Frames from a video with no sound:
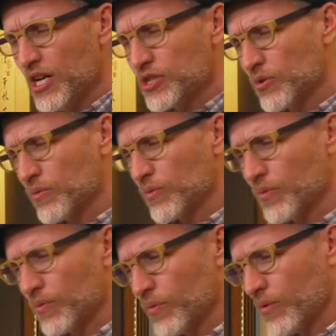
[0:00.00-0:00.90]
So
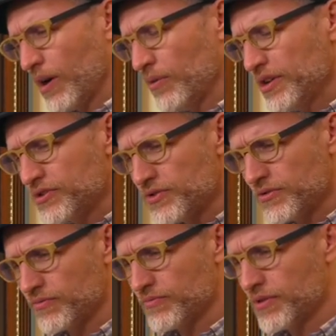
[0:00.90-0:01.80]
I want
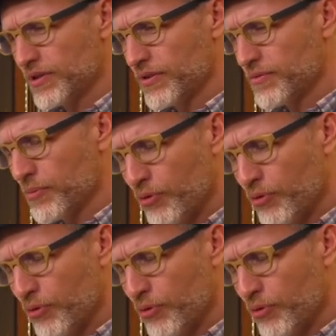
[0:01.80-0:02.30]
to, to, to,